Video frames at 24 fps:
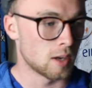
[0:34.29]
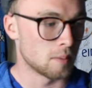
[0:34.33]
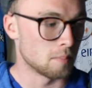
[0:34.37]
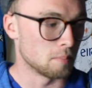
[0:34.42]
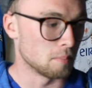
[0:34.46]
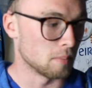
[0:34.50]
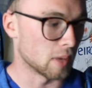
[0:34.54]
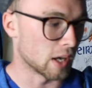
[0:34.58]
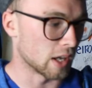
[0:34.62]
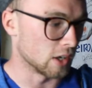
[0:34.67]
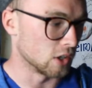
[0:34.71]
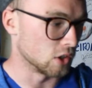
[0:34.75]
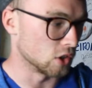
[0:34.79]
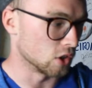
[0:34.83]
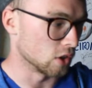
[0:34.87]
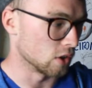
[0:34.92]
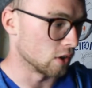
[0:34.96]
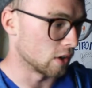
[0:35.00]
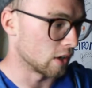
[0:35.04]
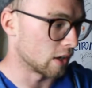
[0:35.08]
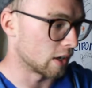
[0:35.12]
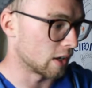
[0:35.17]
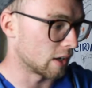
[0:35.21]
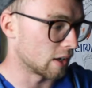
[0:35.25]

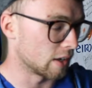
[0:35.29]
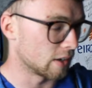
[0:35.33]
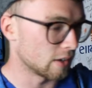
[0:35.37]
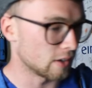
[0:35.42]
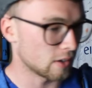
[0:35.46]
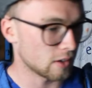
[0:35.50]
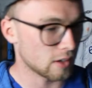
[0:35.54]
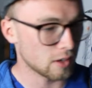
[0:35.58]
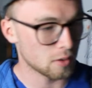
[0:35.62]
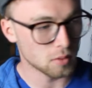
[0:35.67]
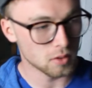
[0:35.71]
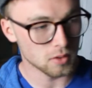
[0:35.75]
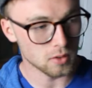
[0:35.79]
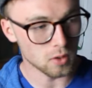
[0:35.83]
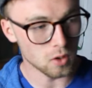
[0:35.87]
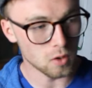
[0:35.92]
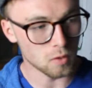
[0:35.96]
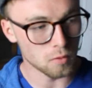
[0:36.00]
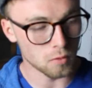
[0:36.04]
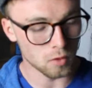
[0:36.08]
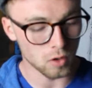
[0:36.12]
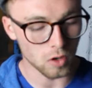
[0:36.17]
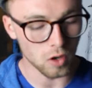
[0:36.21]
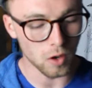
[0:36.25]
manager. And it was
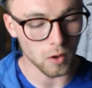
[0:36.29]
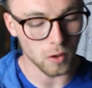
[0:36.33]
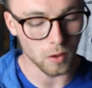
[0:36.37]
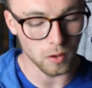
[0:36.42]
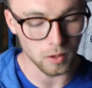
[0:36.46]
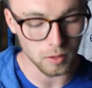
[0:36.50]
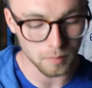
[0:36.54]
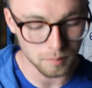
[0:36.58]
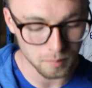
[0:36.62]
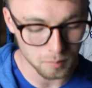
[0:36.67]
overall,